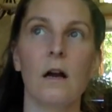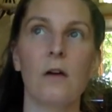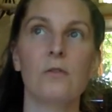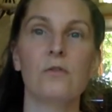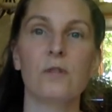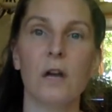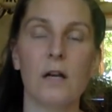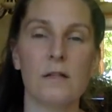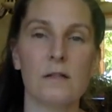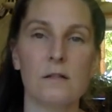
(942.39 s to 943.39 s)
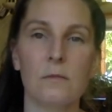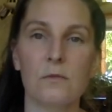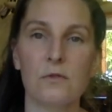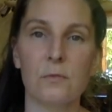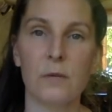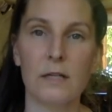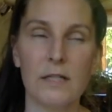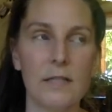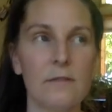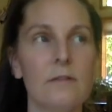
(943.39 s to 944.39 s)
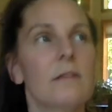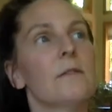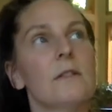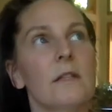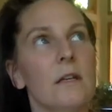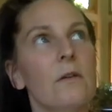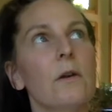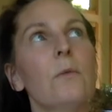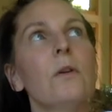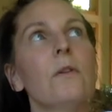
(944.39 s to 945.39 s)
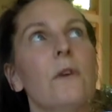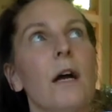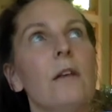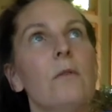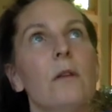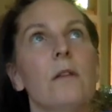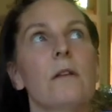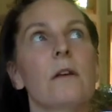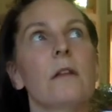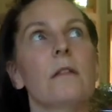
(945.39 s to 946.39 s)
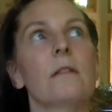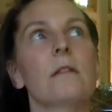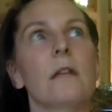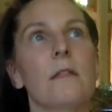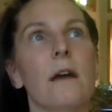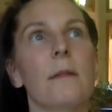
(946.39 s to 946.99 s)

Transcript: usually causes an emotional breakdown. I was like, oh, I wonder if I do anything like that.